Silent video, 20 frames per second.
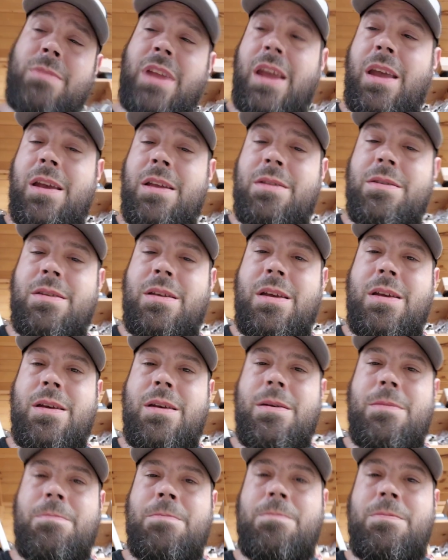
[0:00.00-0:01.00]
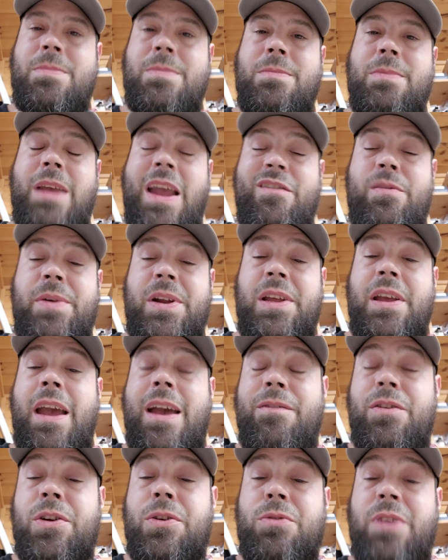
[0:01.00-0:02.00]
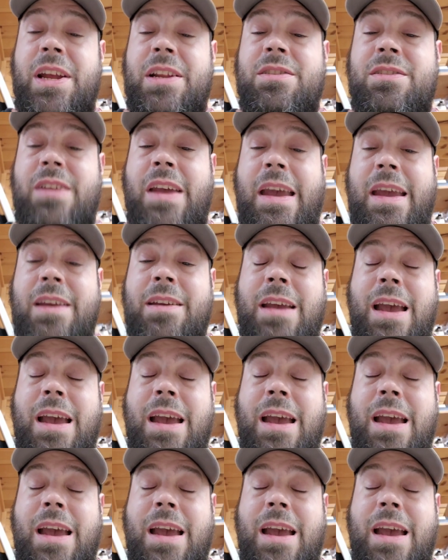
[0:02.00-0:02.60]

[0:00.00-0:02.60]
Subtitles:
And everybody, have a great day.